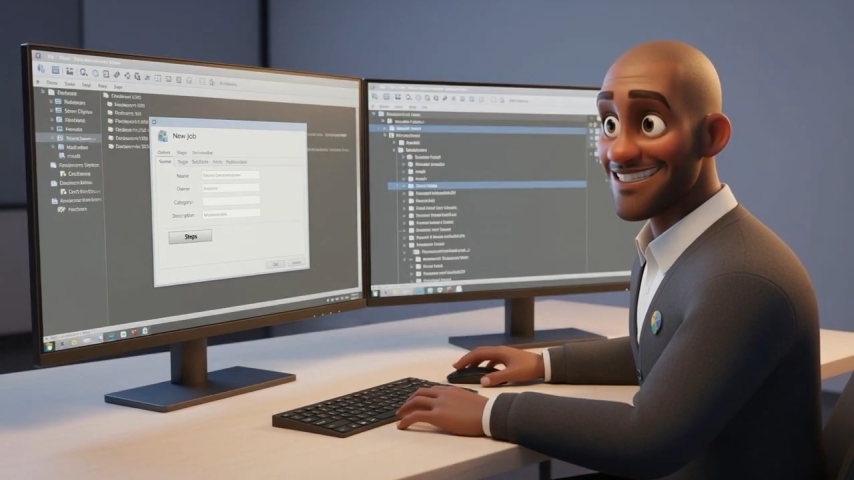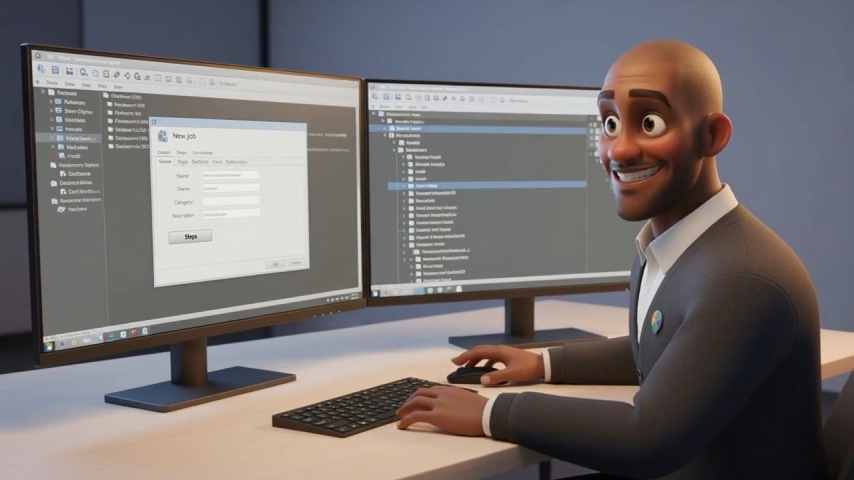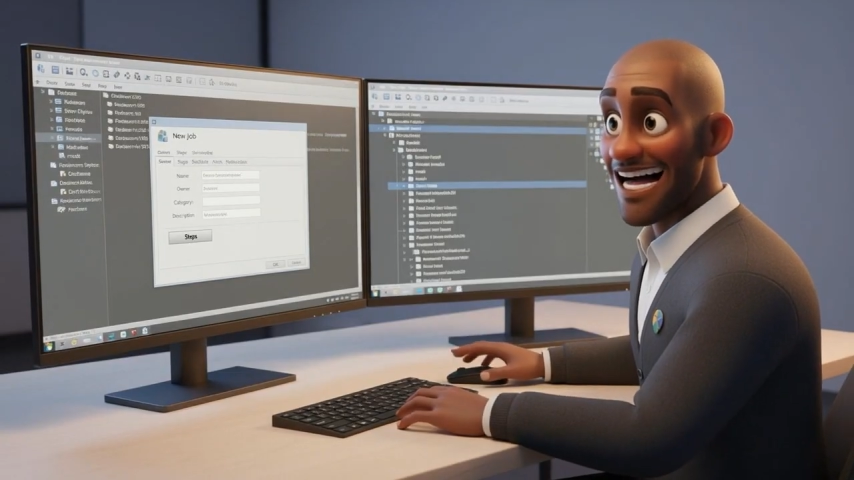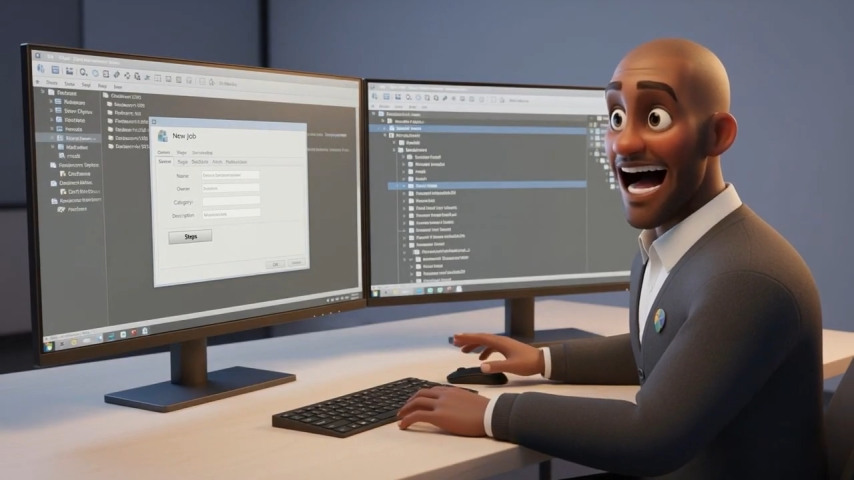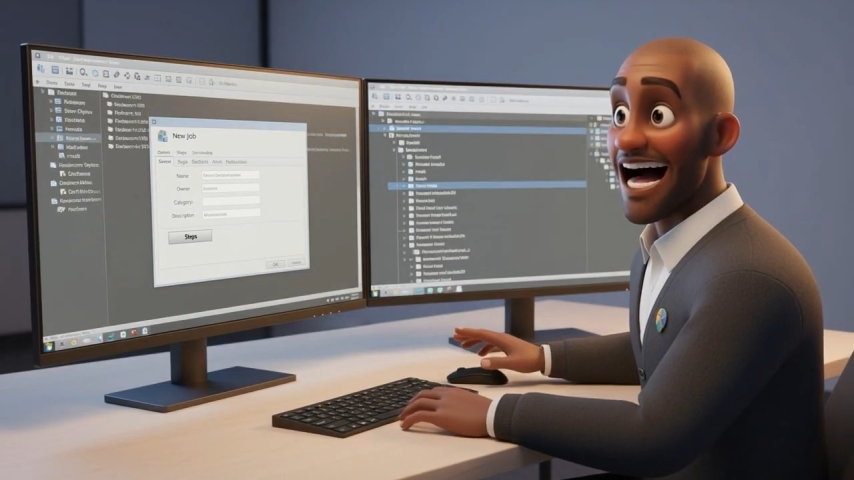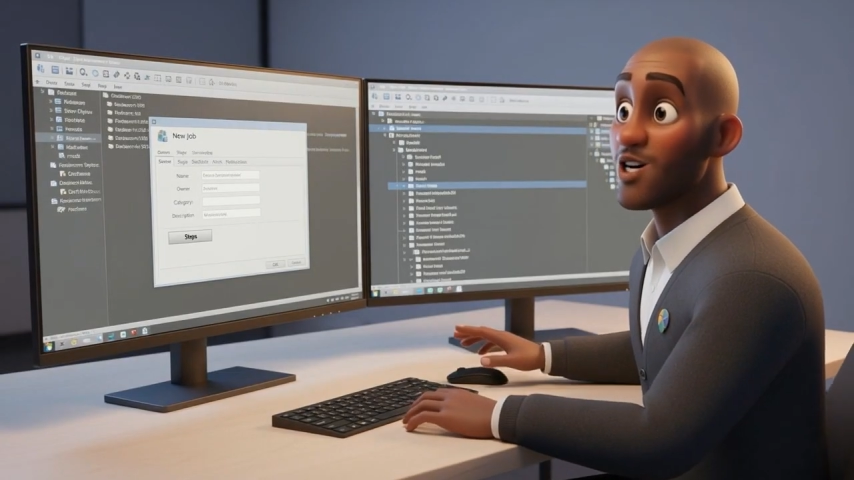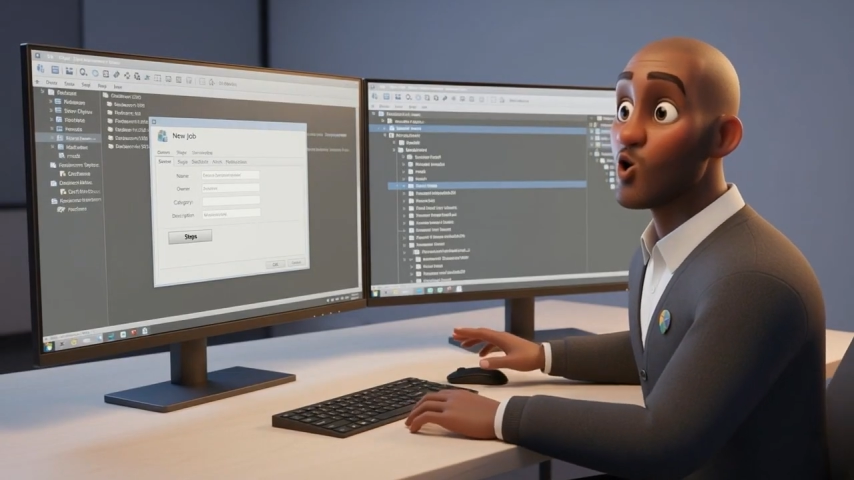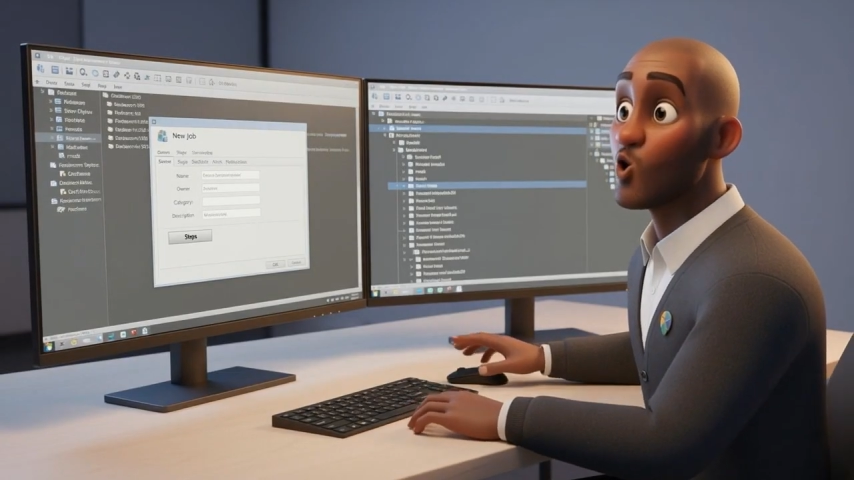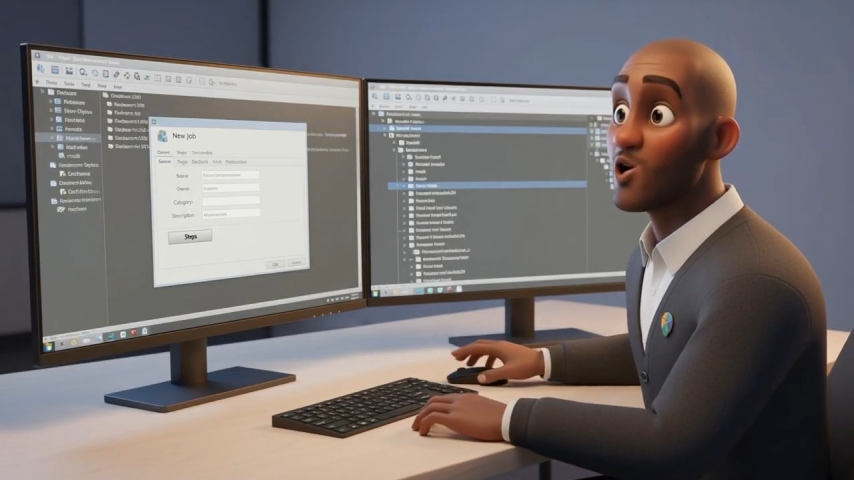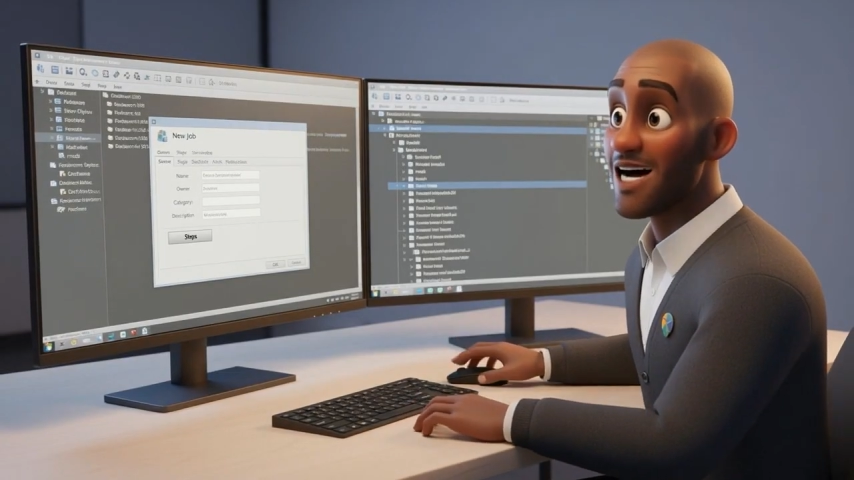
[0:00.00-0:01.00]
and add a
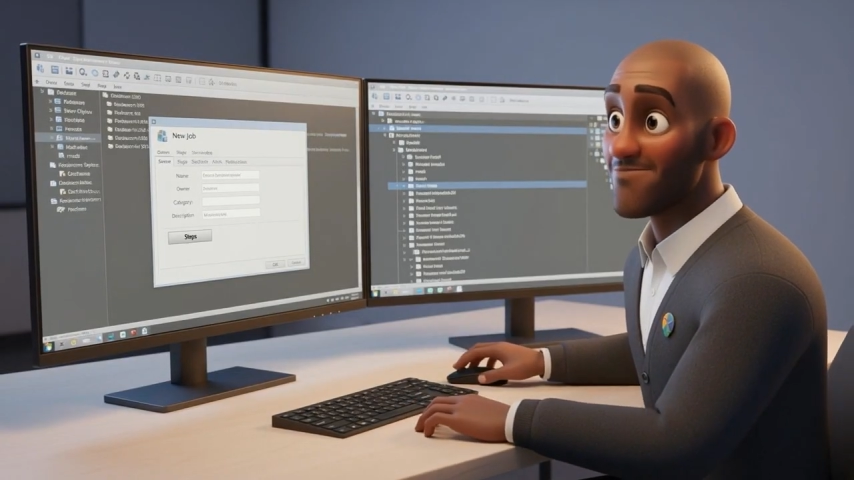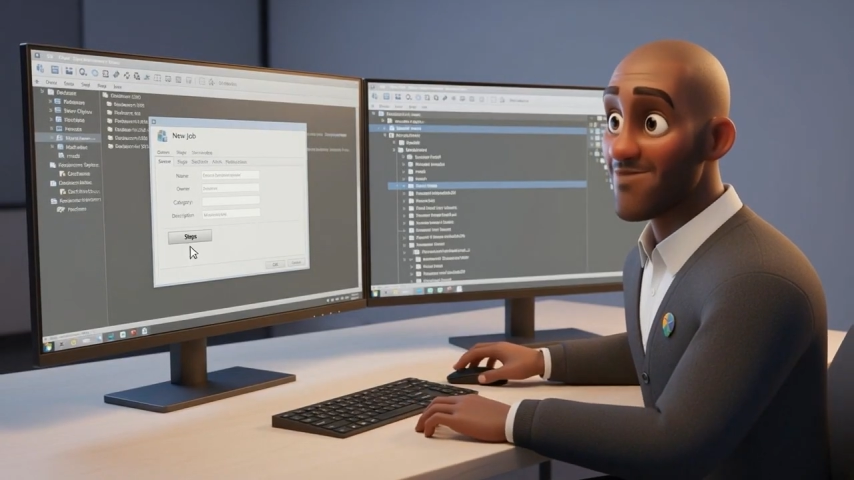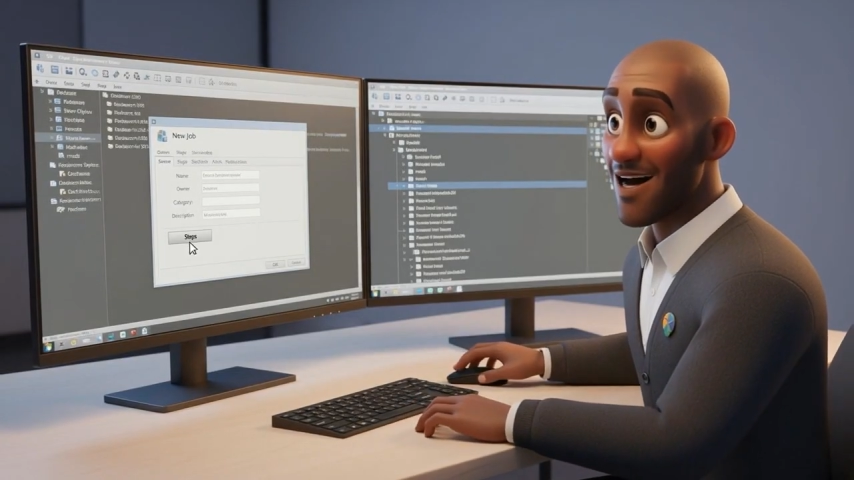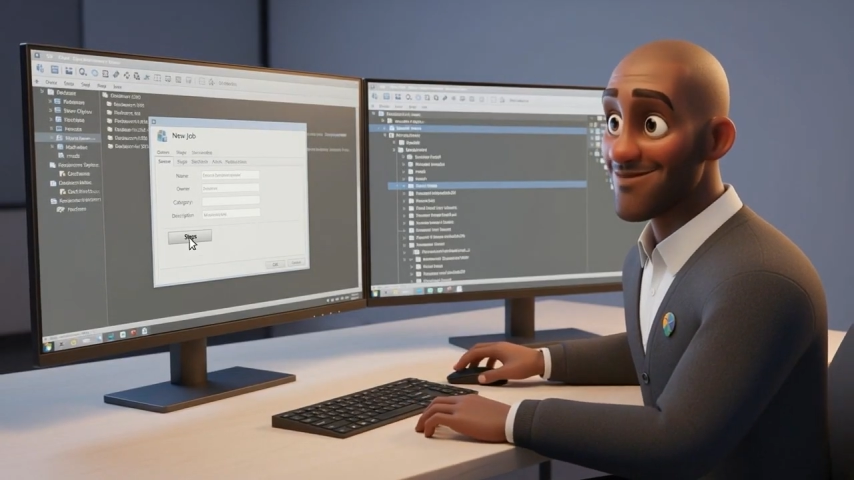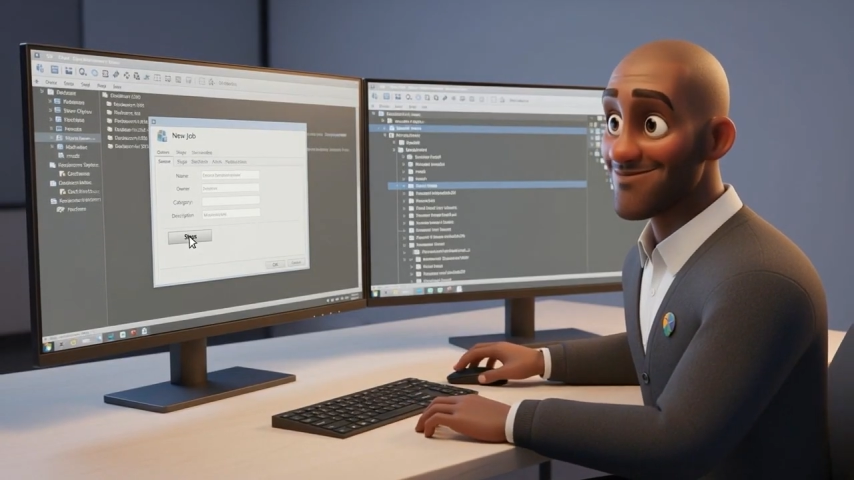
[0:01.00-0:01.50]
new step.